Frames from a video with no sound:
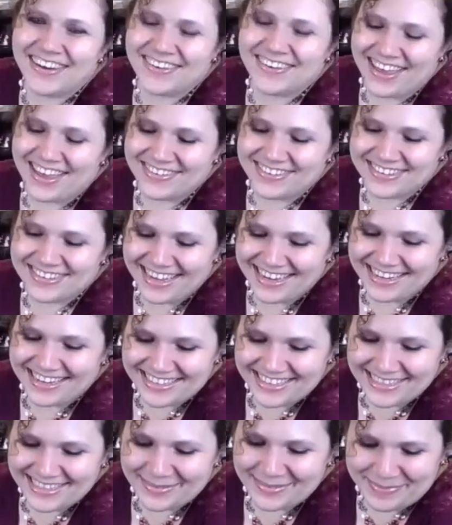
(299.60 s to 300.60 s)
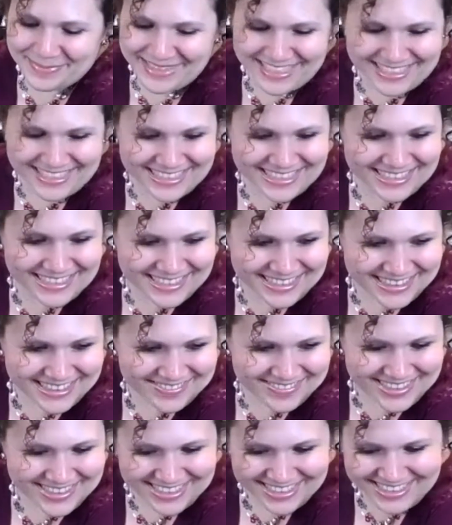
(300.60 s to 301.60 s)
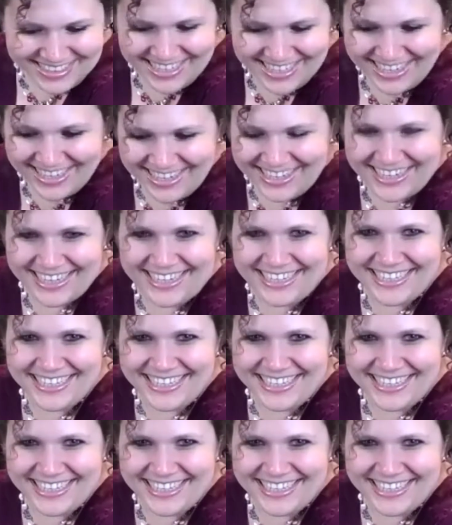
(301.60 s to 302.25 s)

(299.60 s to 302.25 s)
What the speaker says: that was actually a big deal in the military.